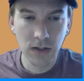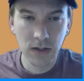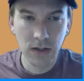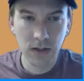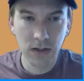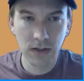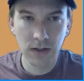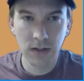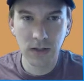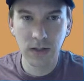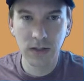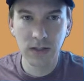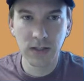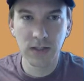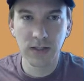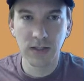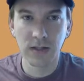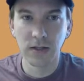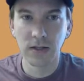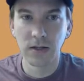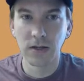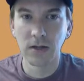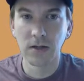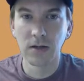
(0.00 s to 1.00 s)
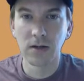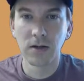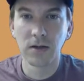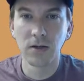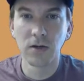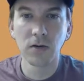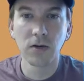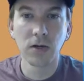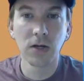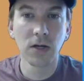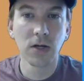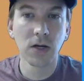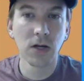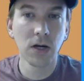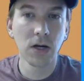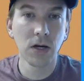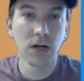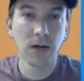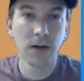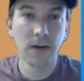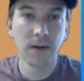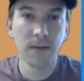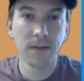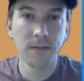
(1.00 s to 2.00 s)
let's see. You
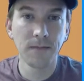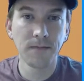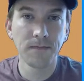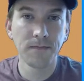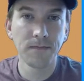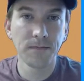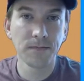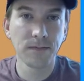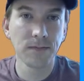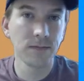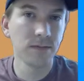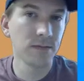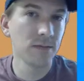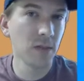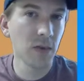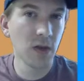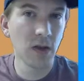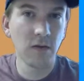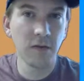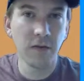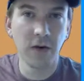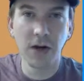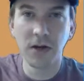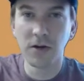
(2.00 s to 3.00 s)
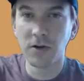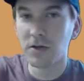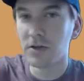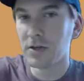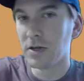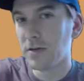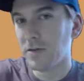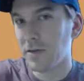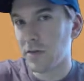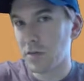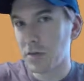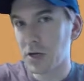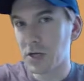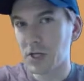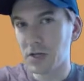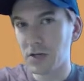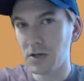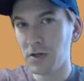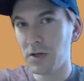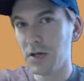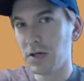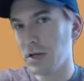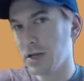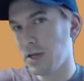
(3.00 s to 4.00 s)
can find all the information
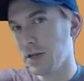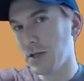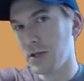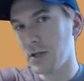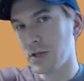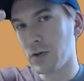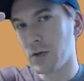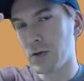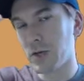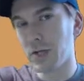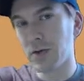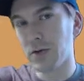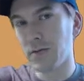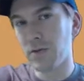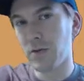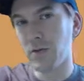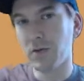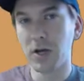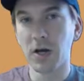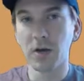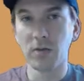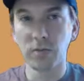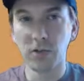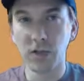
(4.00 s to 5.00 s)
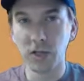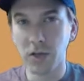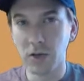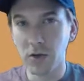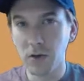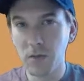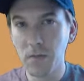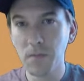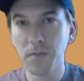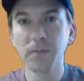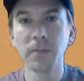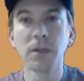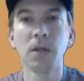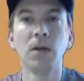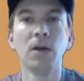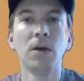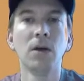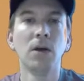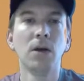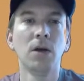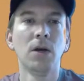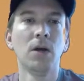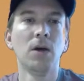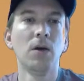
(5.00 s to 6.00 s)
you need in the Twitch info down below
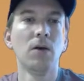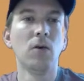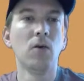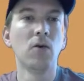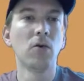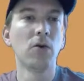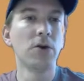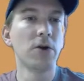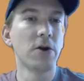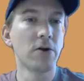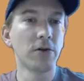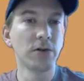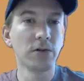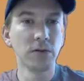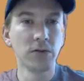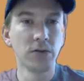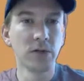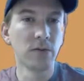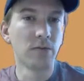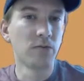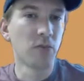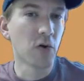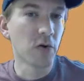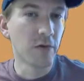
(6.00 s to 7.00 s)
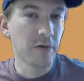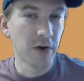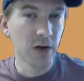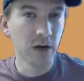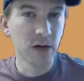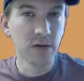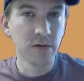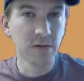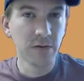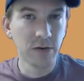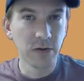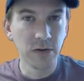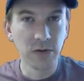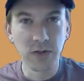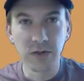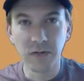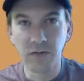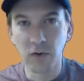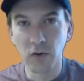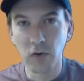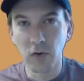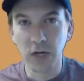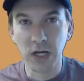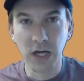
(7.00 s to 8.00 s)
or in our YouTube profile for those of
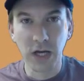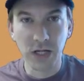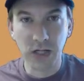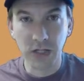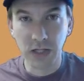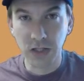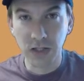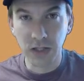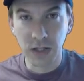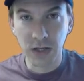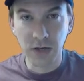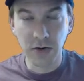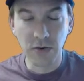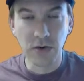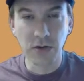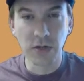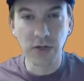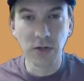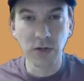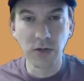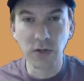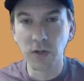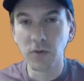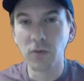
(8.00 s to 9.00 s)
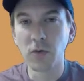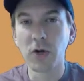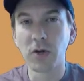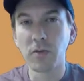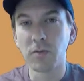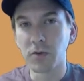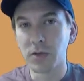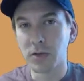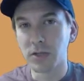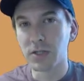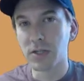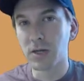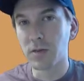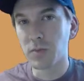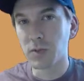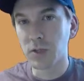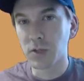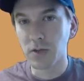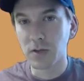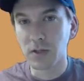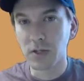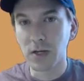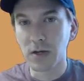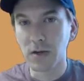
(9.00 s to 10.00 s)
you who are catching us later on YouTube when I put these
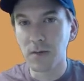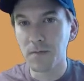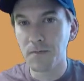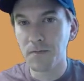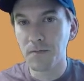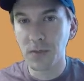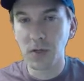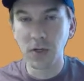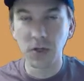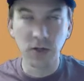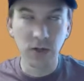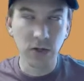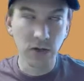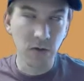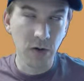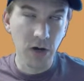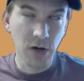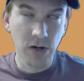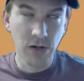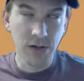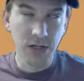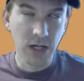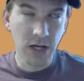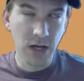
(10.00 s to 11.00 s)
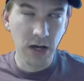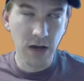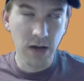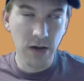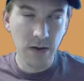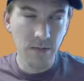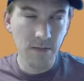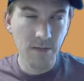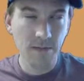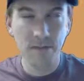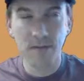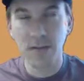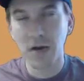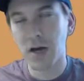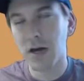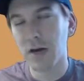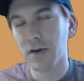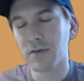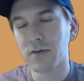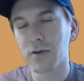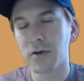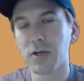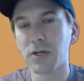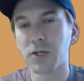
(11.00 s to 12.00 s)
episodes up, usually about a day
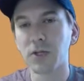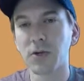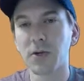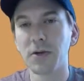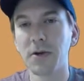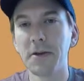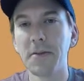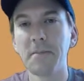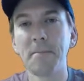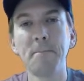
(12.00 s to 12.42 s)
after I stream.